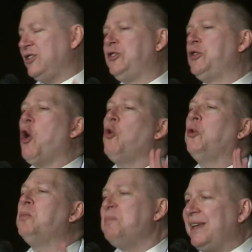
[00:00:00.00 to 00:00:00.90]

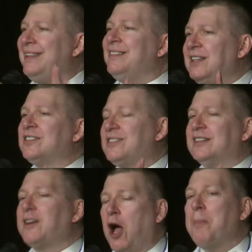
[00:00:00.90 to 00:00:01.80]
don't mean this to
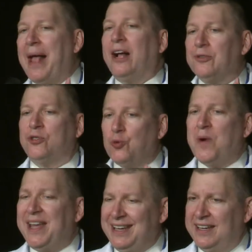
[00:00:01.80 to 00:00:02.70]
come out the
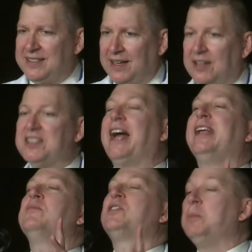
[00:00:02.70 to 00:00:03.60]
way it does. I
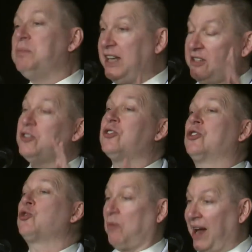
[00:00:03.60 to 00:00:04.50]
am simply
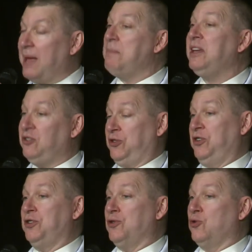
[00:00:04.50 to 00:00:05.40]
describing to
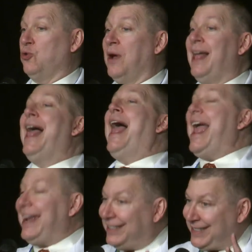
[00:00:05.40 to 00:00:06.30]
you
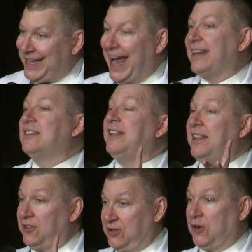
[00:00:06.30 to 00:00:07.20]
exactly
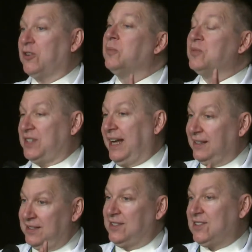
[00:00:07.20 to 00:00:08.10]
the
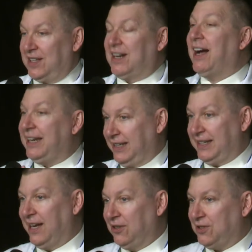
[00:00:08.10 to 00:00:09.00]
circumstances that I
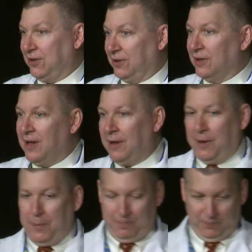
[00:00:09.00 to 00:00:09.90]
encountered.
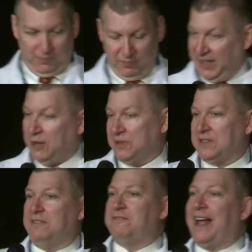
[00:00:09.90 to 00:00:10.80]
It was
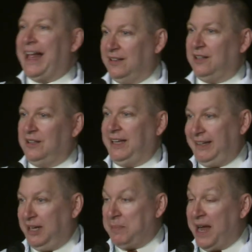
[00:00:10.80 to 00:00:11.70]
a fat little
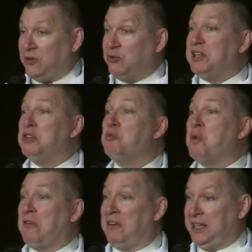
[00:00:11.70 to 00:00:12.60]
Indian man who didn't
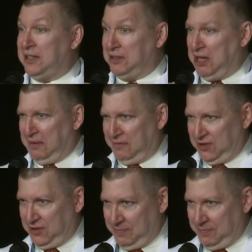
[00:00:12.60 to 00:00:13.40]
wear any gloves.